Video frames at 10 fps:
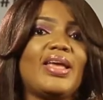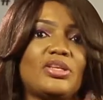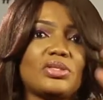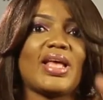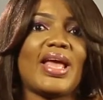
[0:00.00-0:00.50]

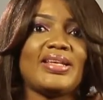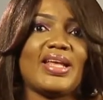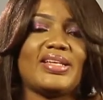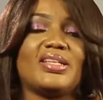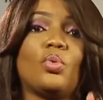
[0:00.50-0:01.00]
It just
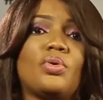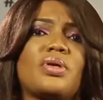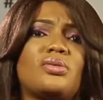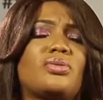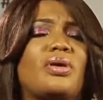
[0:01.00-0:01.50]
ended in the one
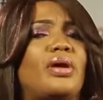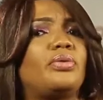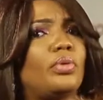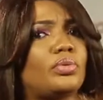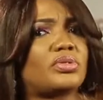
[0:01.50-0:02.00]
thousand naira
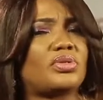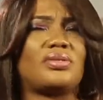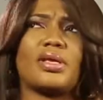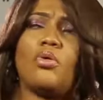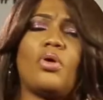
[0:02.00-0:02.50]
note. So I
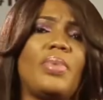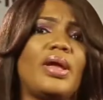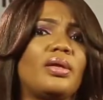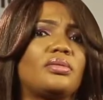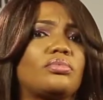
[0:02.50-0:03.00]
said, oh, am
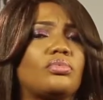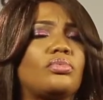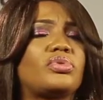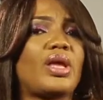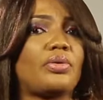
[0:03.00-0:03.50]
I,
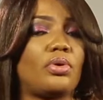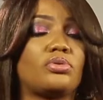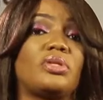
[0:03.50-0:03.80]
was I wrong?